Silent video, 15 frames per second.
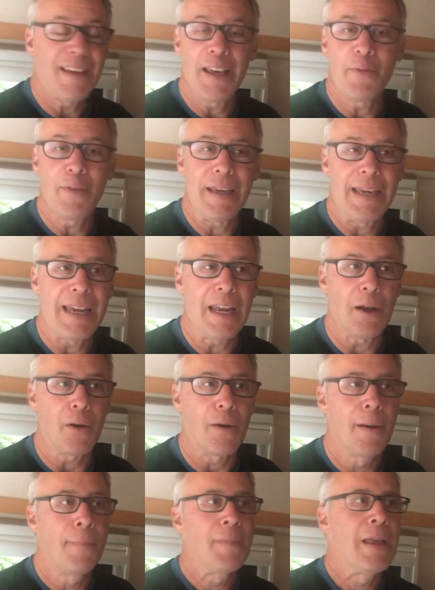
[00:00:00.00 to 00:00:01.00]
T V
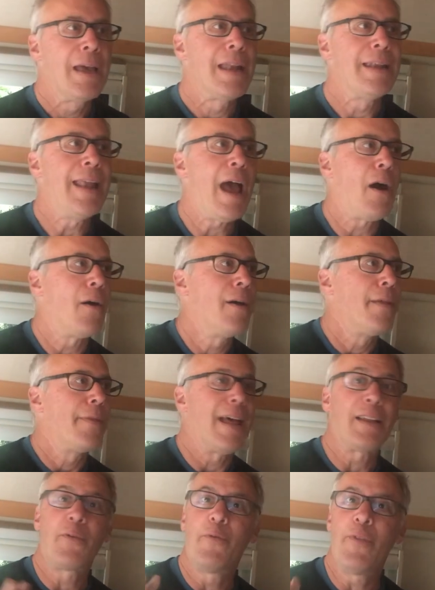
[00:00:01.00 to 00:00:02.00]
here. Now,
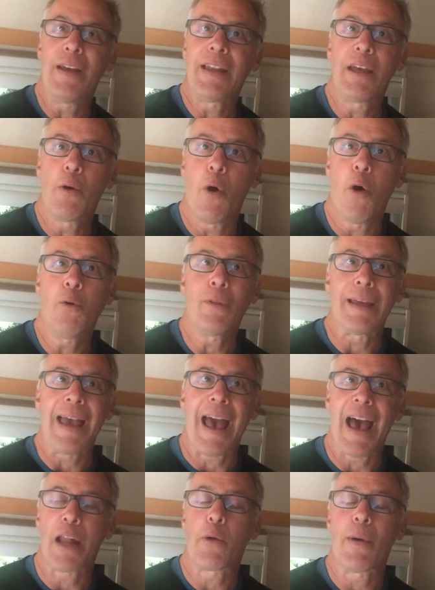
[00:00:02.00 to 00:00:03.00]
that's video only.
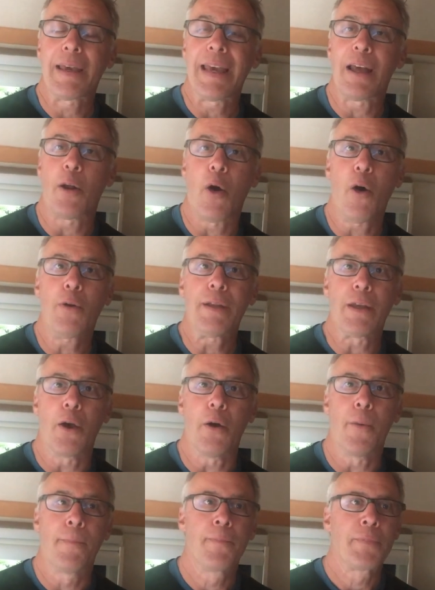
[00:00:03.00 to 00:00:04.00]
How do I get
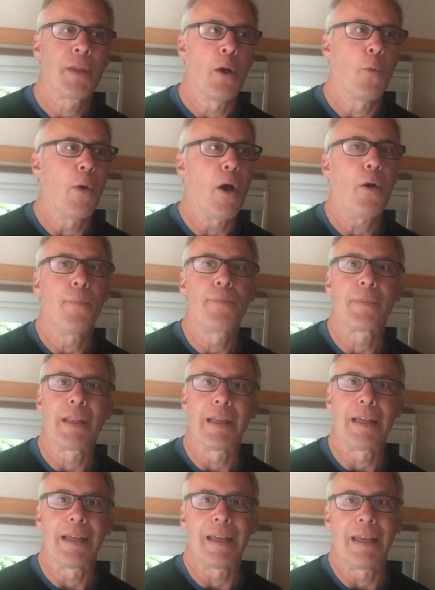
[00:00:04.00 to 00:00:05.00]
audio? Well,
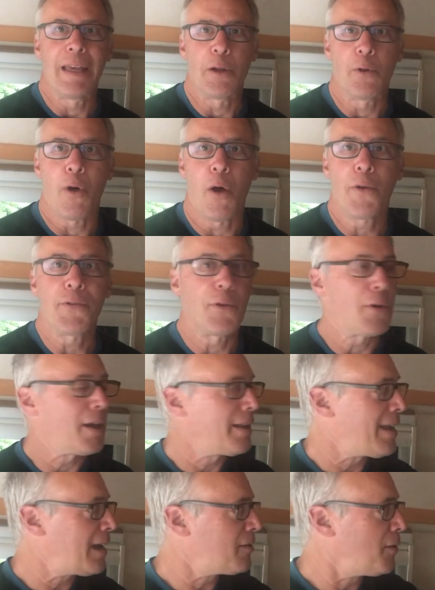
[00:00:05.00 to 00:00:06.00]
it'll also
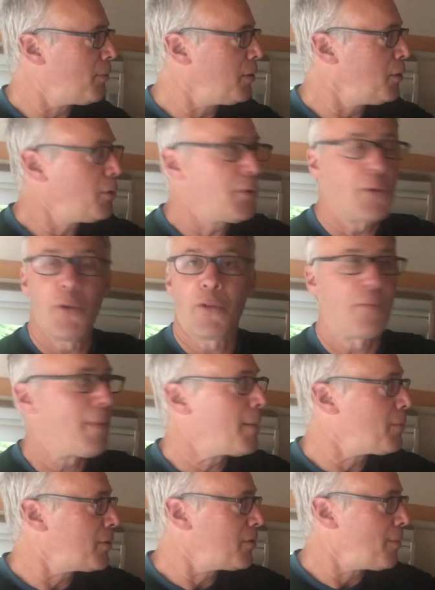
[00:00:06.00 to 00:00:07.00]
connect to Bluetooth,
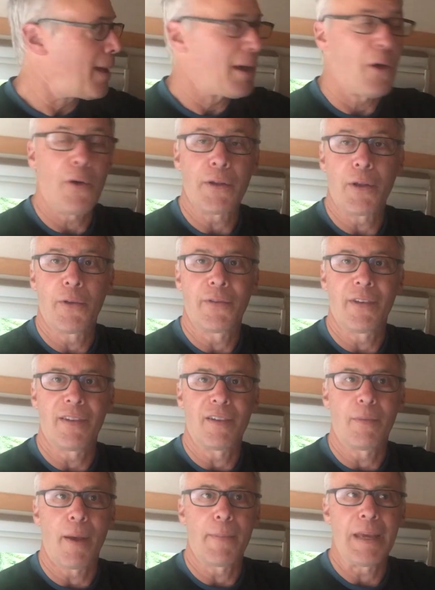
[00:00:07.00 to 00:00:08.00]
remember, to my audio
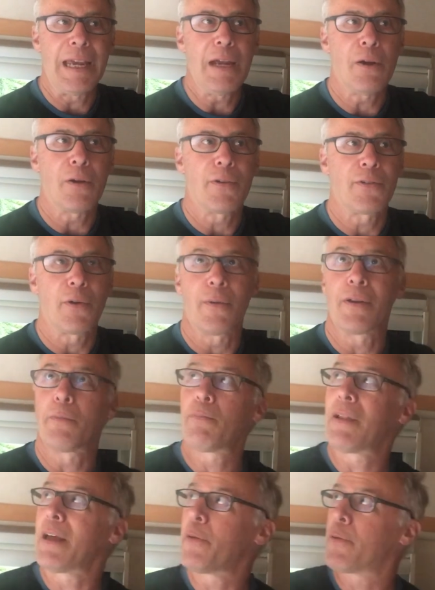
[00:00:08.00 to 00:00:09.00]
system up here, so
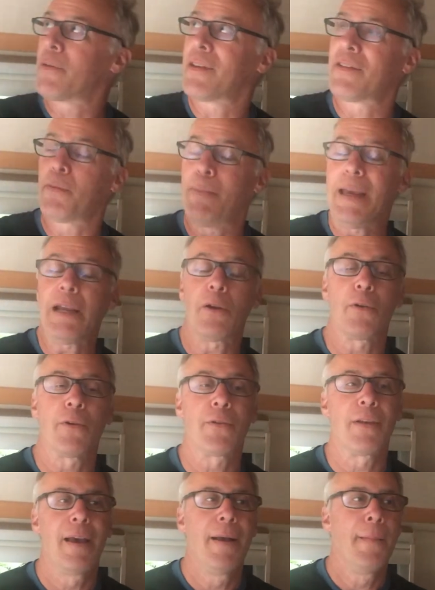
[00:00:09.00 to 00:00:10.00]
it'll play through the
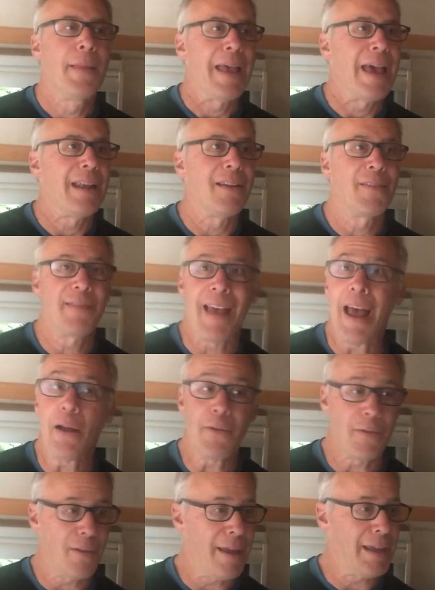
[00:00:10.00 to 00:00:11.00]
speakers, and it
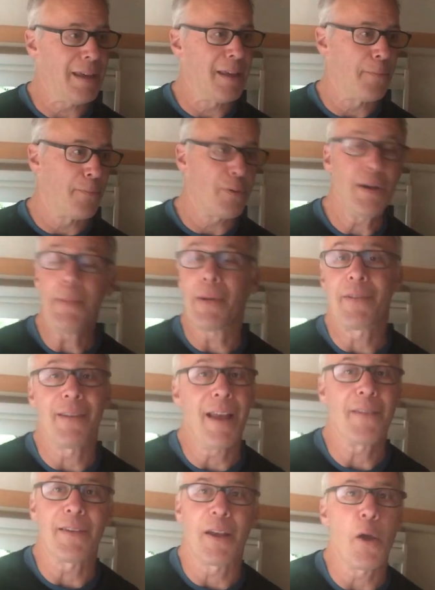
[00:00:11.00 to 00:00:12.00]
sounds like, it pretty much
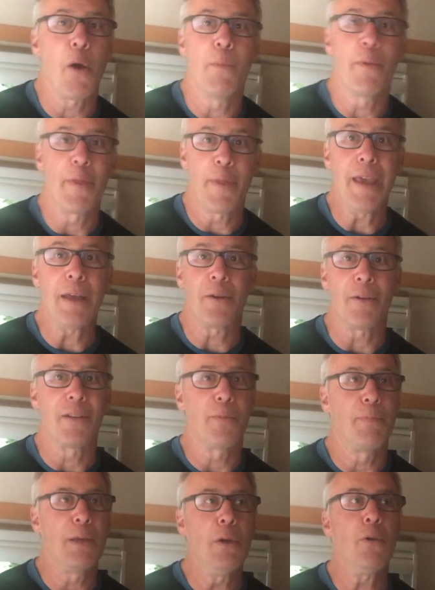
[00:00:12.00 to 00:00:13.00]
sounds like home theater.
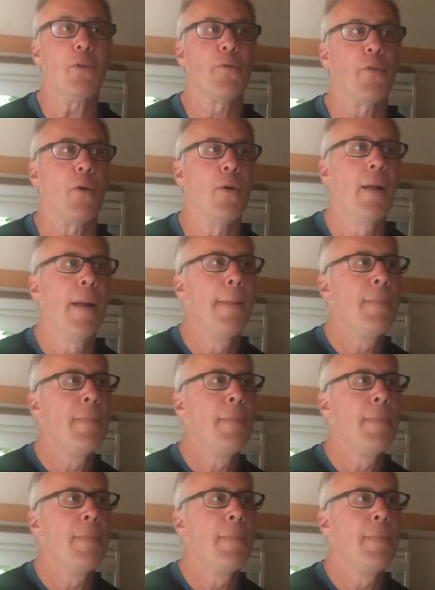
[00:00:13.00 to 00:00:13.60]
It's beautiful.